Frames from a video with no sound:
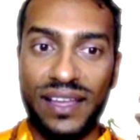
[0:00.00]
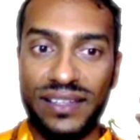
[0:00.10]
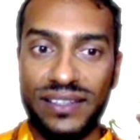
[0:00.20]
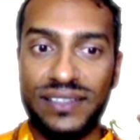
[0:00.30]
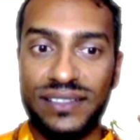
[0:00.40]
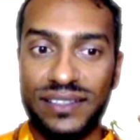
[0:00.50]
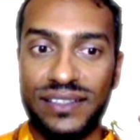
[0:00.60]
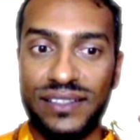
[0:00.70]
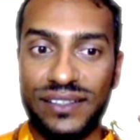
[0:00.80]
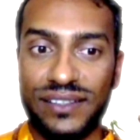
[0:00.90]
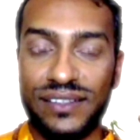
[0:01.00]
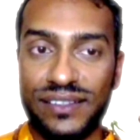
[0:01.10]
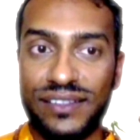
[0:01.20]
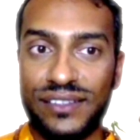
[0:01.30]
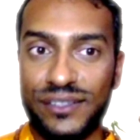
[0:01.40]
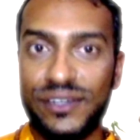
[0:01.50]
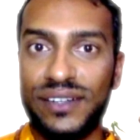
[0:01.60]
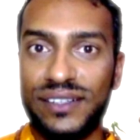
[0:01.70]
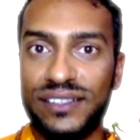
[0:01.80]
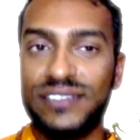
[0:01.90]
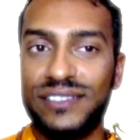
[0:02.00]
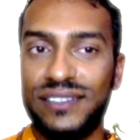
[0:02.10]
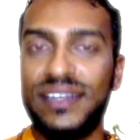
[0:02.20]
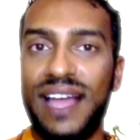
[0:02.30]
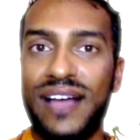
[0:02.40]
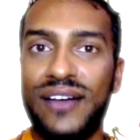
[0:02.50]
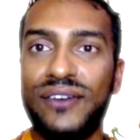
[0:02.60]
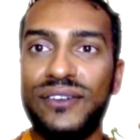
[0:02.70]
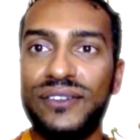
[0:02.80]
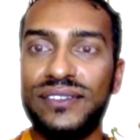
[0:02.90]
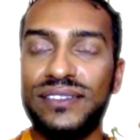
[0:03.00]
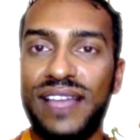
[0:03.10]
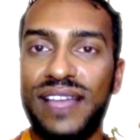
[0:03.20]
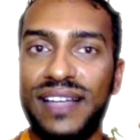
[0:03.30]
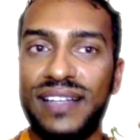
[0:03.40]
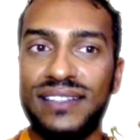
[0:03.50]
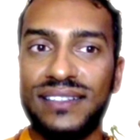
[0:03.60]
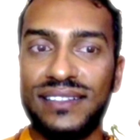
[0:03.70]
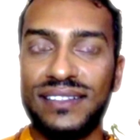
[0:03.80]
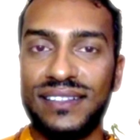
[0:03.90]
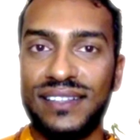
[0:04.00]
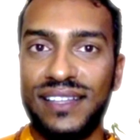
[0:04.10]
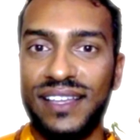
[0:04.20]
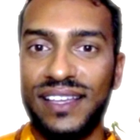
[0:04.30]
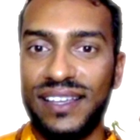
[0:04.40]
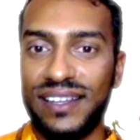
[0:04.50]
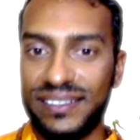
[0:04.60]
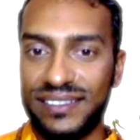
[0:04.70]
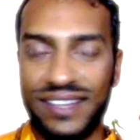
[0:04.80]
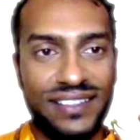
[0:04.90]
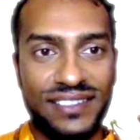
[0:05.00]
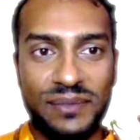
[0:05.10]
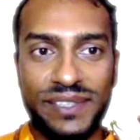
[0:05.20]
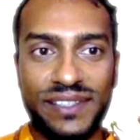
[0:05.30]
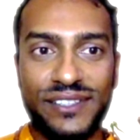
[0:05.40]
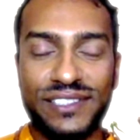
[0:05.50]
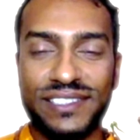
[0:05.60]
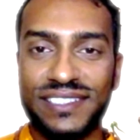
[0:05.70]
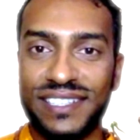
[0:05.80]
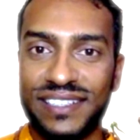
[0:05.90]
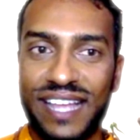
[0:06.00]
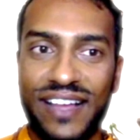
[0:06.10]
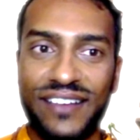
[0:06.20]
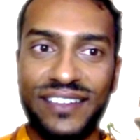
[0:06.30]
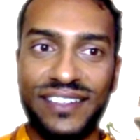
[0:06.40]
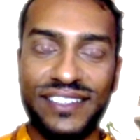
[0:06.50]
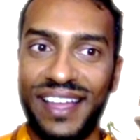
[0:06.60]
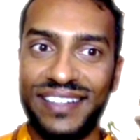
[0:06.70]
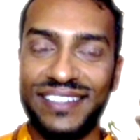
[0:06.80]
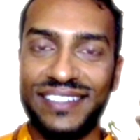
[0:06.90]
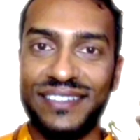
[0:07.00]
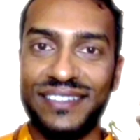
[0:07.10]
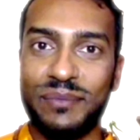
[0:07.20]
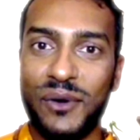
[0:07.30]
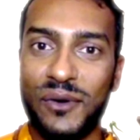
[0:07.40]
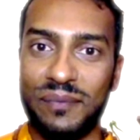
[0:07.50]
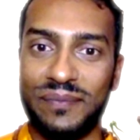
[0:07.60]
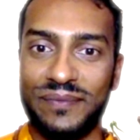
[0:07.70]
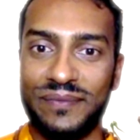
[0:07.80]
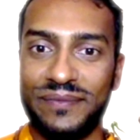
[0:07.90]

And you understood now that it is not something you just sit down and boom,